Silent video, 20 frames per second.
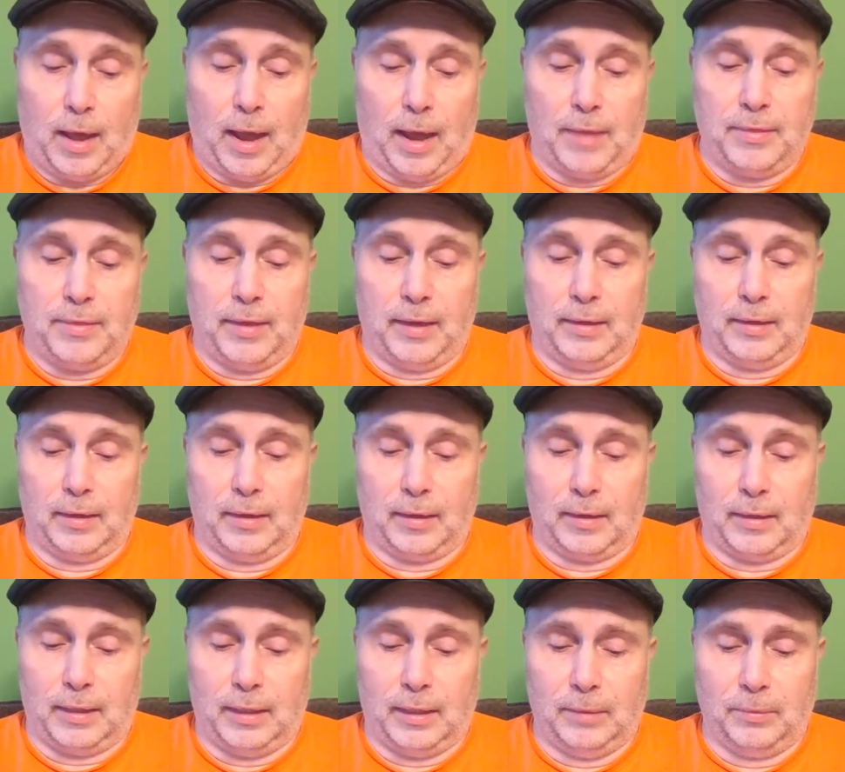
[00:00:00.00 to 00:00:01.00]
And then
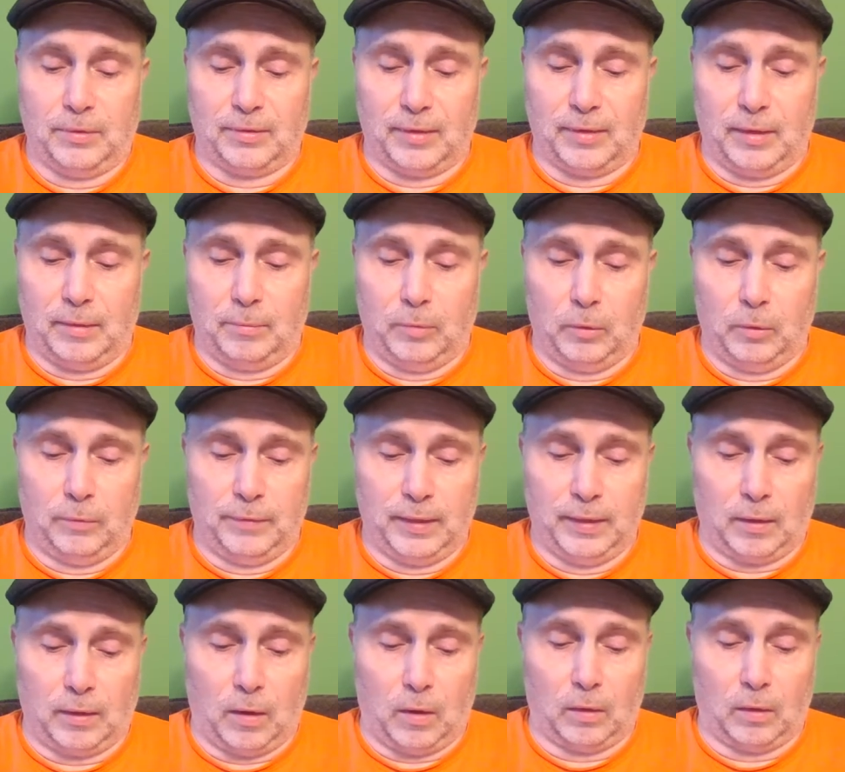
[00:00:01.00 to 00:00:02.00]
he was in a
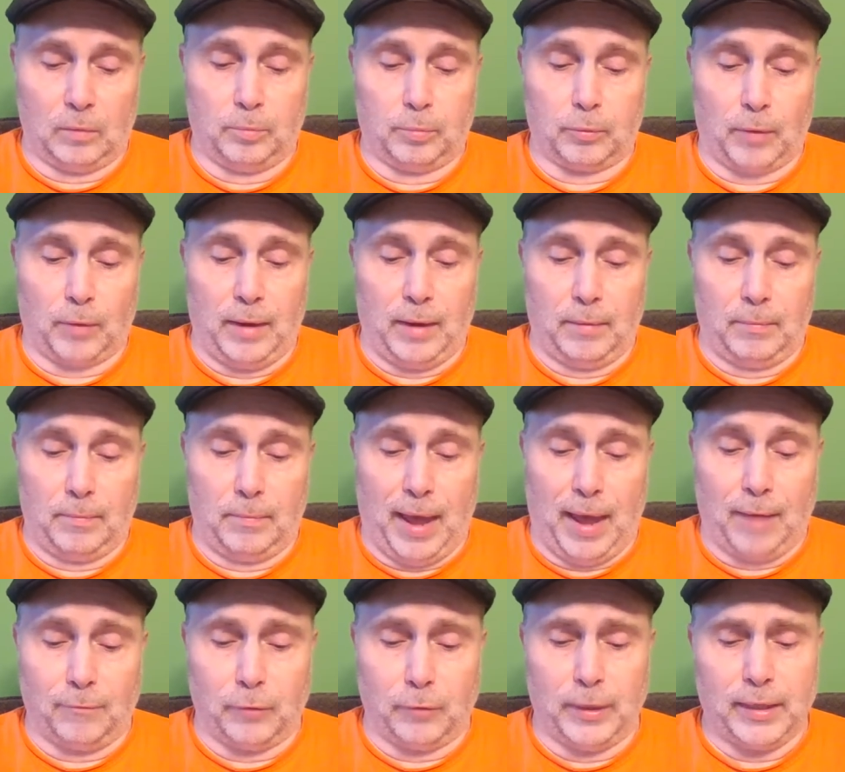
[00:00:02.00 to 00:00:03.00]
movie called Bret
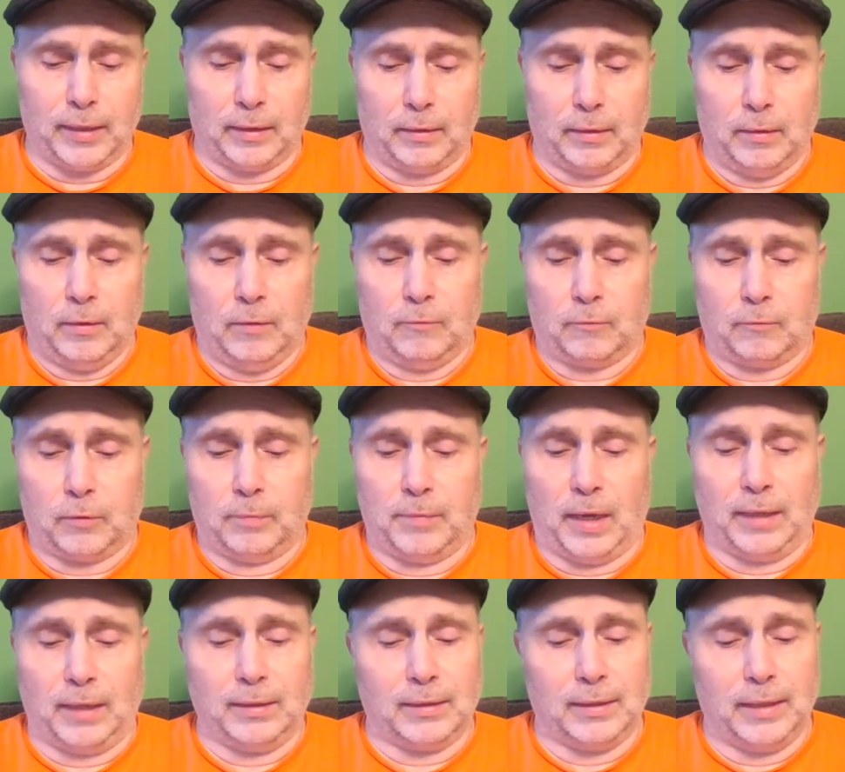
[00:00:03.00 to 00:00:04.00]
Maverick from
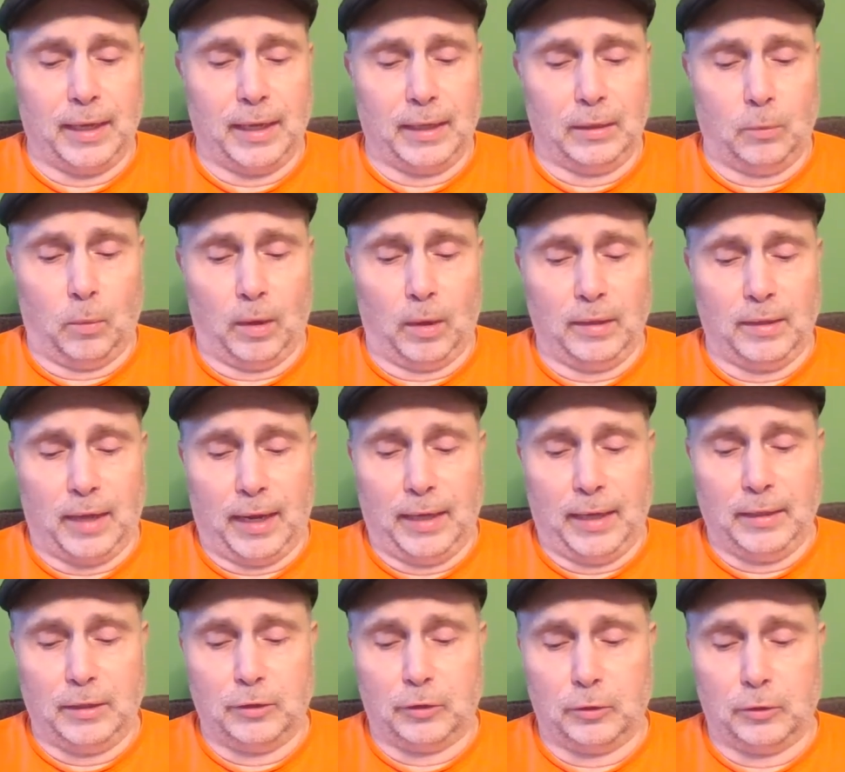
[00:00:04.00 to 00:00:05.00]
1981 to
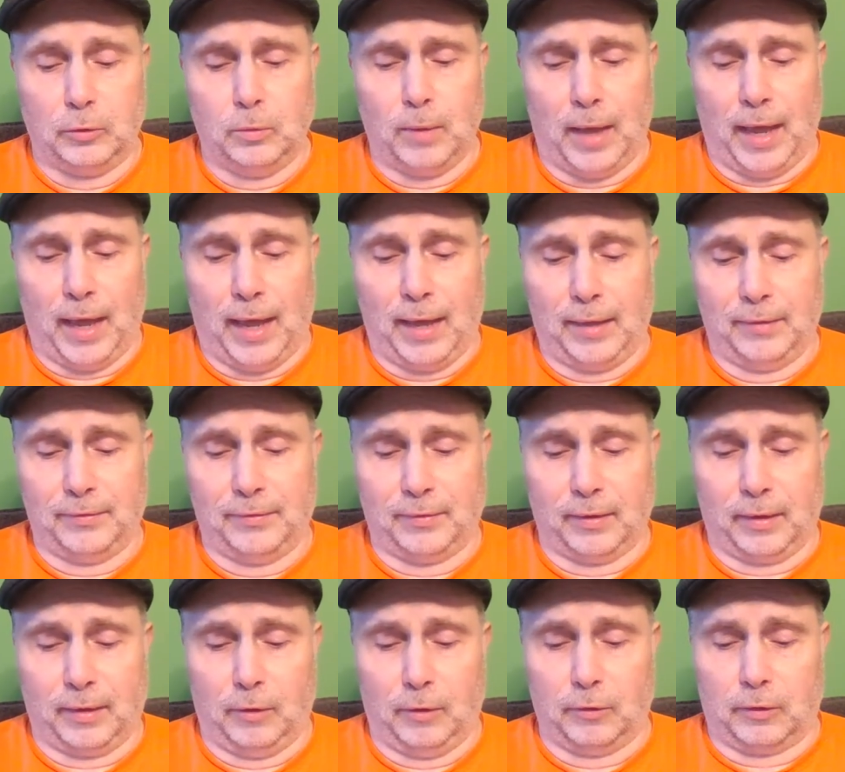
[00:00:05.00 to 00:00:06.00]
82 as
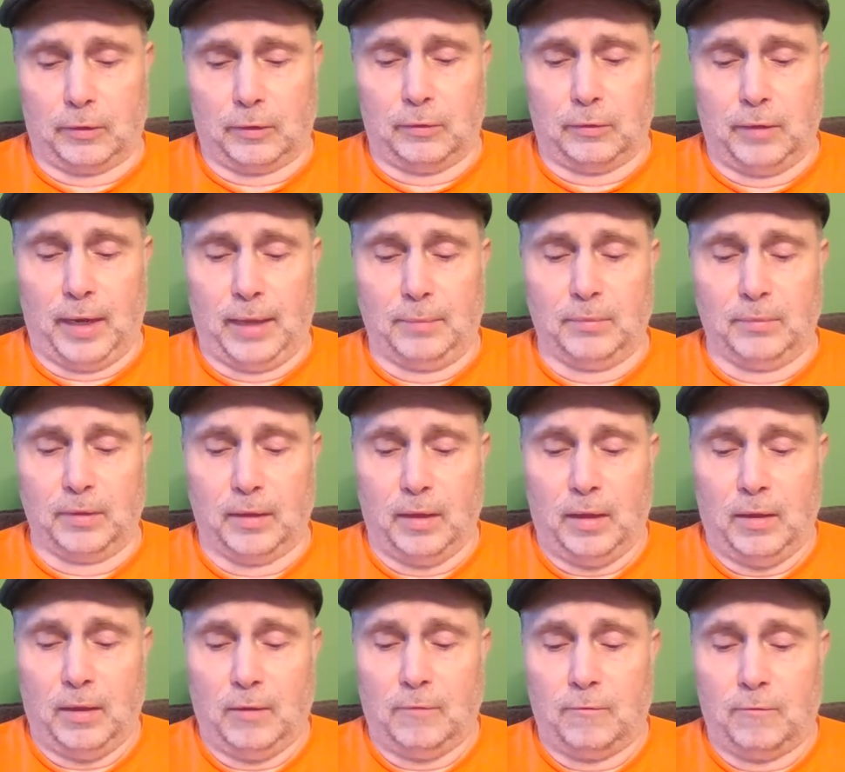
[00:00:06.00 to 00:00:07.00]
a character named
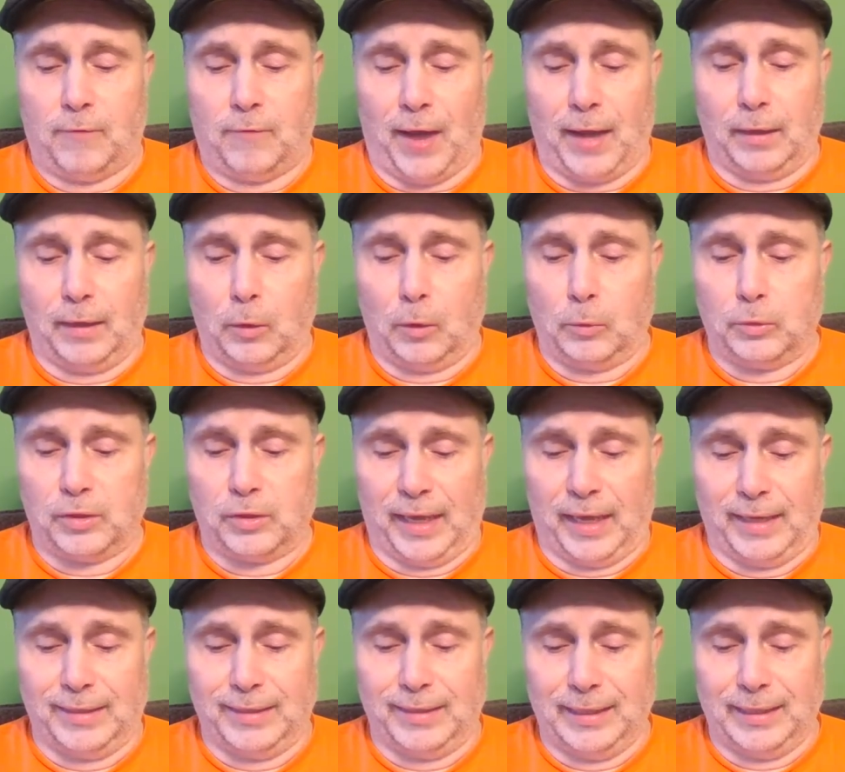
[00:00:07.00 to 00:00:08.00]
Philo
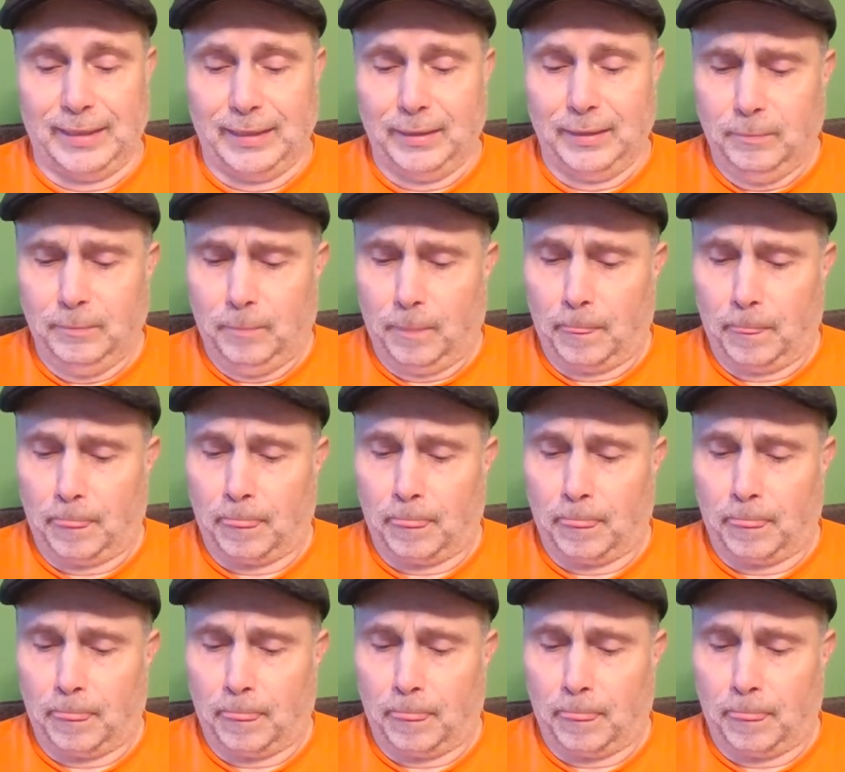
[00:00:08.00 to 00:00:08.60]
Sandeen.